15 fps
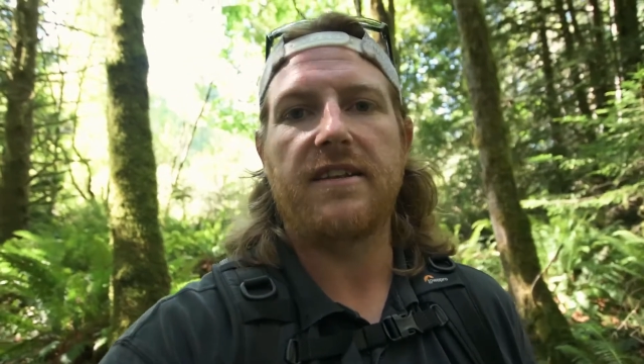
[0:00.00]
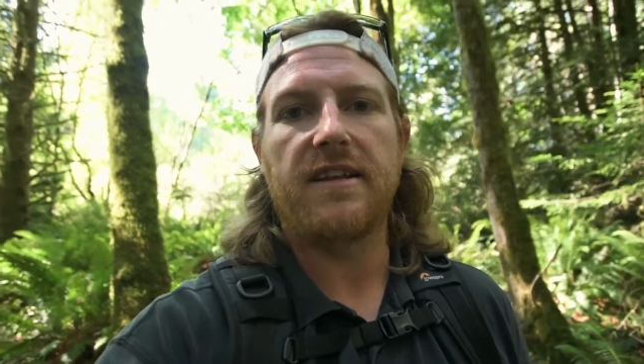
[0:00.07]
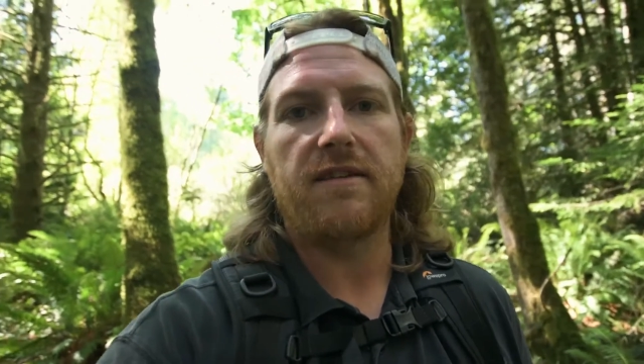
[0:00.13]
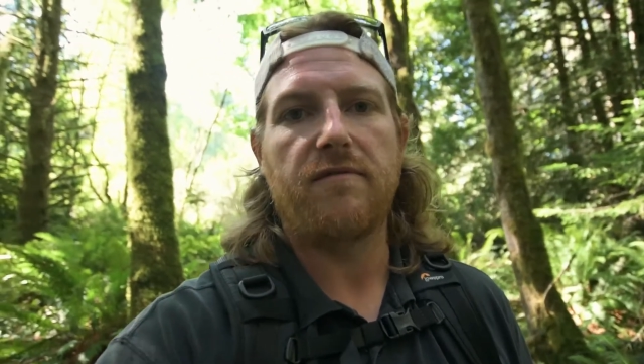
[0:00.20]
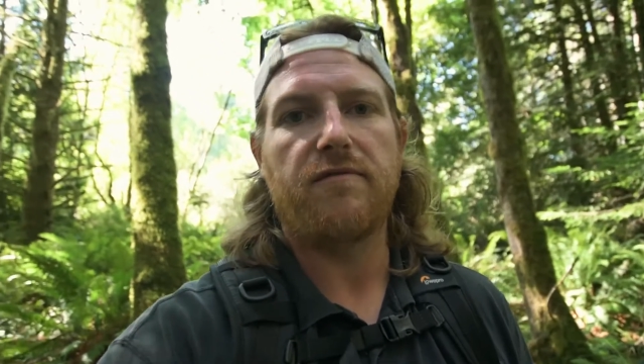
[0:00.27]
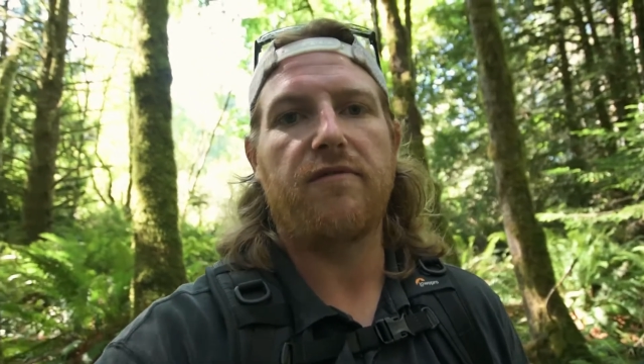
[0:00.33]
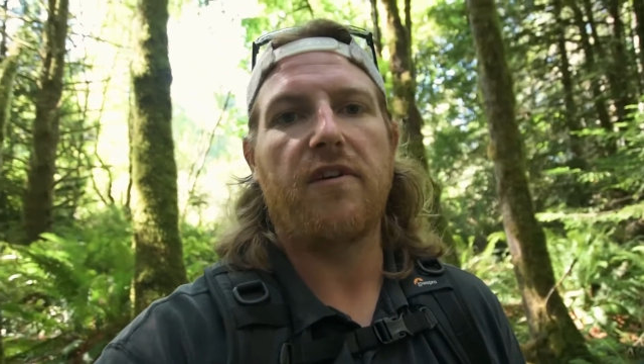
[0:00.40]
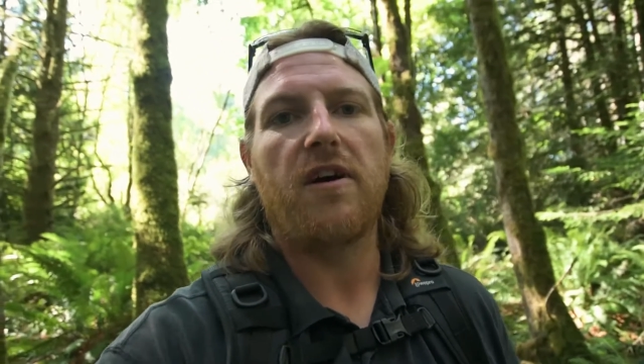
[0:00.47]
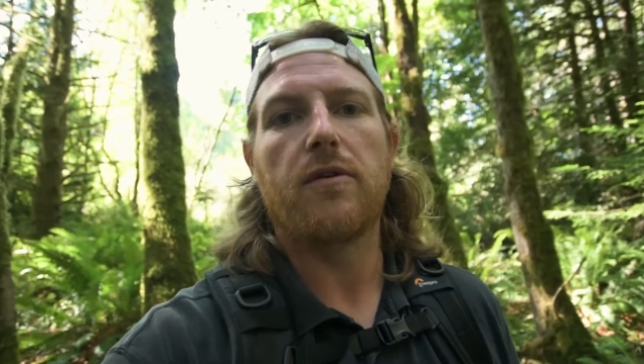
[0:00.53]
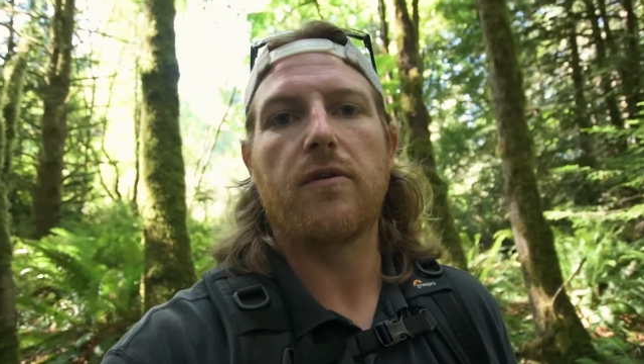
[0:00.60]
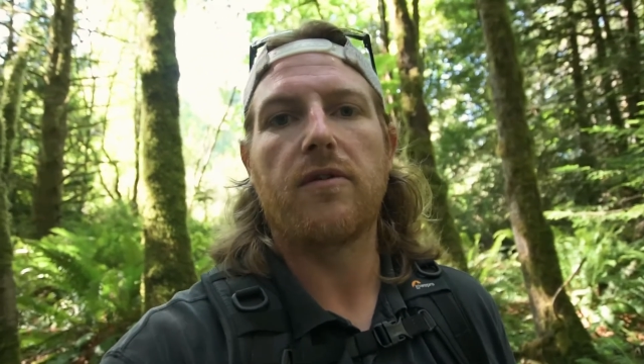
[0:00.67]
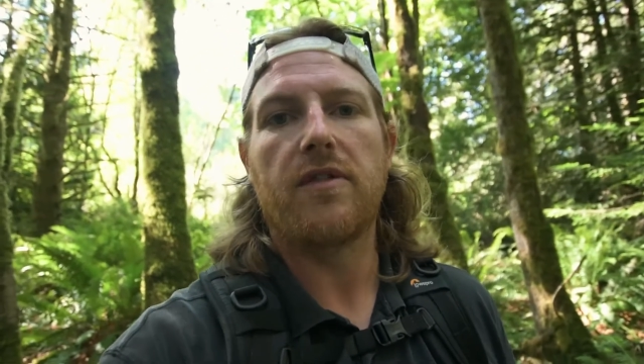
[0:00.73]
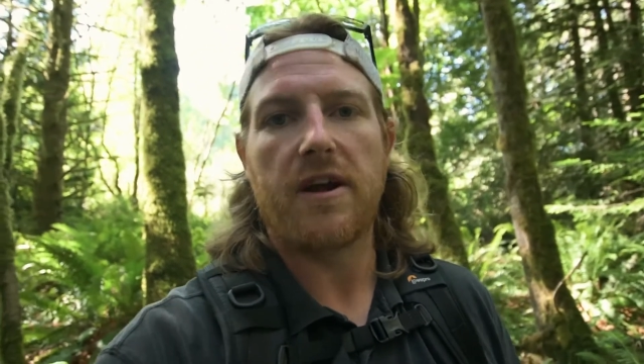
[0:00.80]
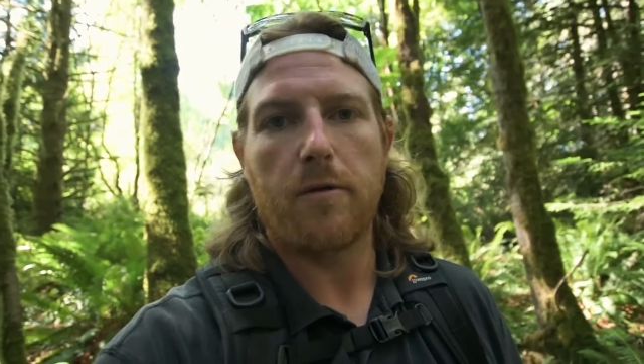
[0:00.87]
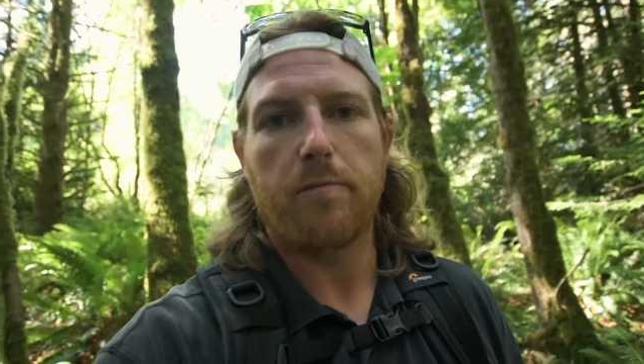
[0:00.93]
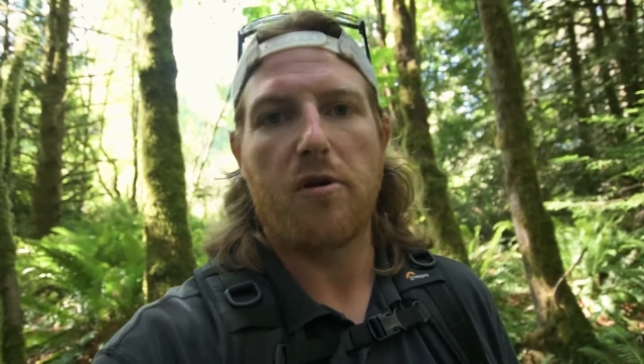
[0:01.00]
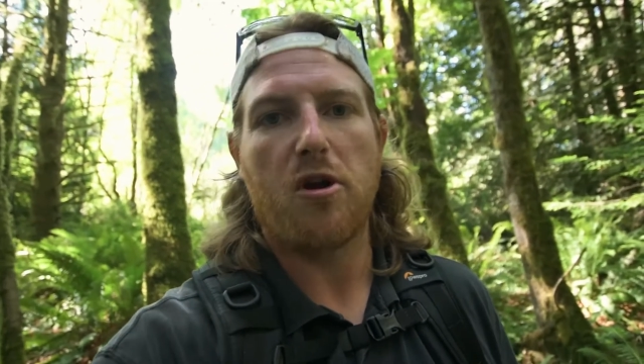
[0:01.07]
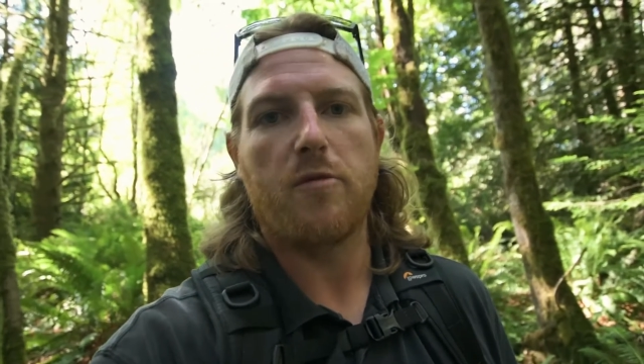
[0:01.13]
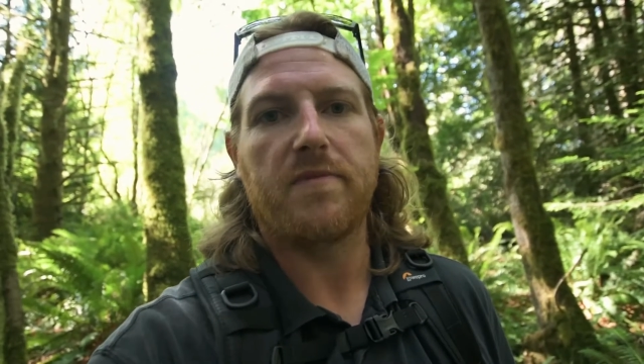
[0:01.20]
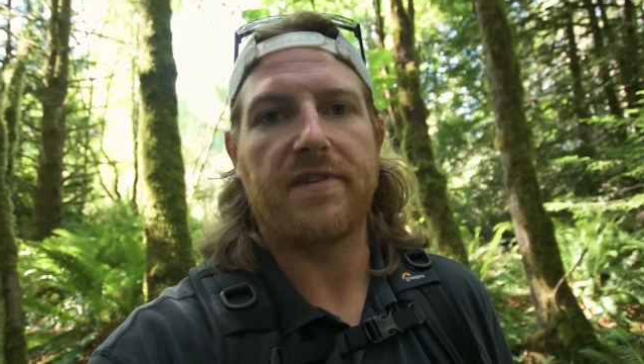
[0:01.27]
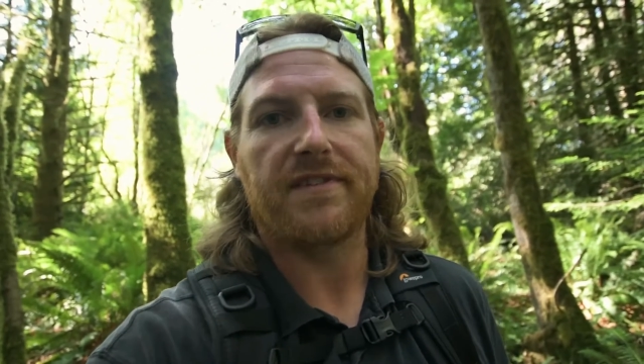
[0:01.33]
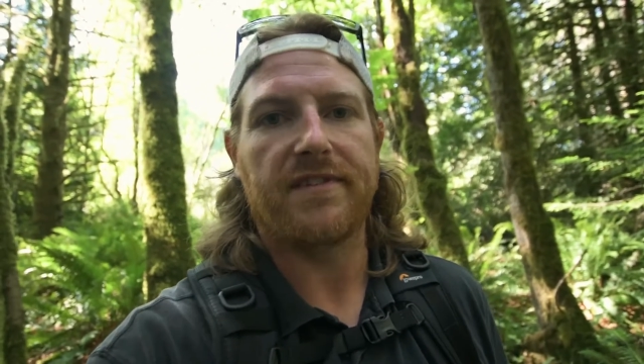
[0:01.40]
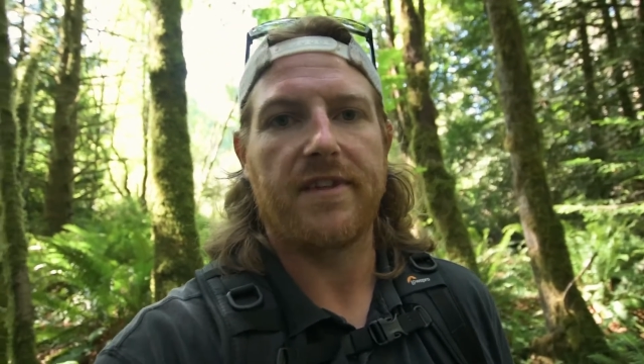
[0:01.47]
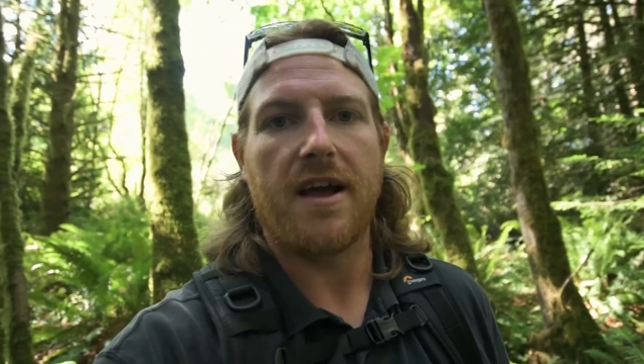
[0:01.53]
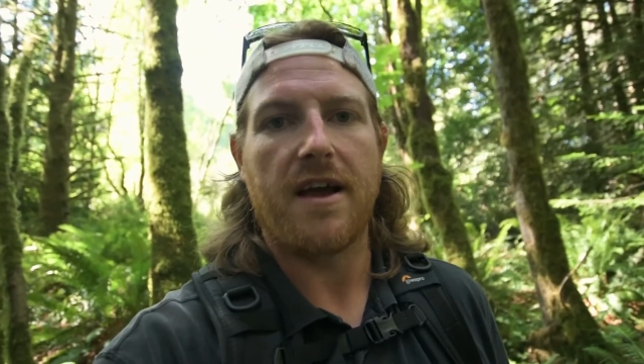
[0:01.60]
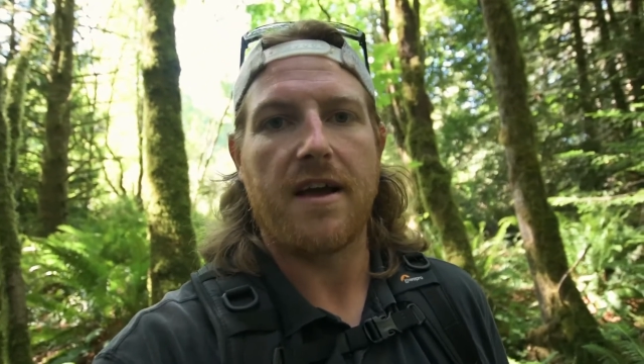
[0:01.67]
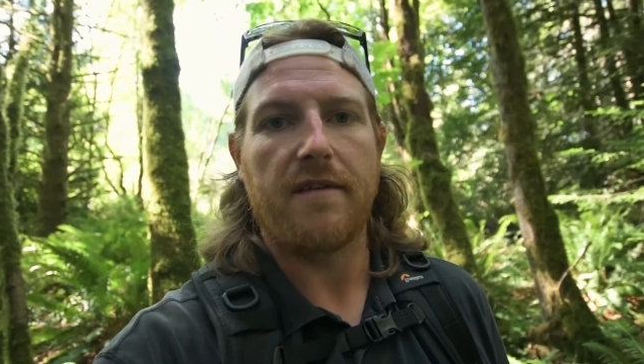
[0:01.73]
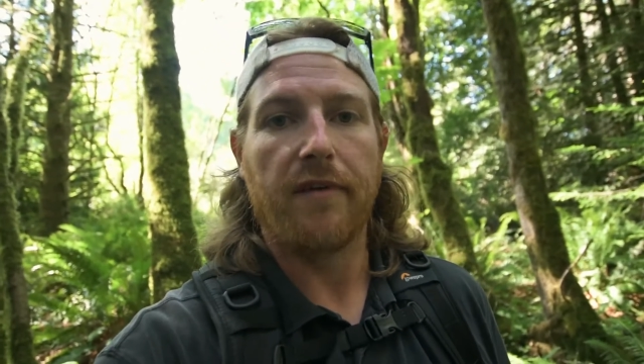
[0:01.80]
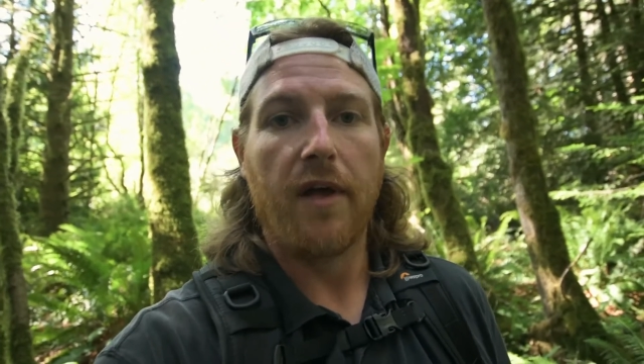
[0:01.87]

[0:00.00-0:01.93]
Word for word: didn't follow their purpose in life.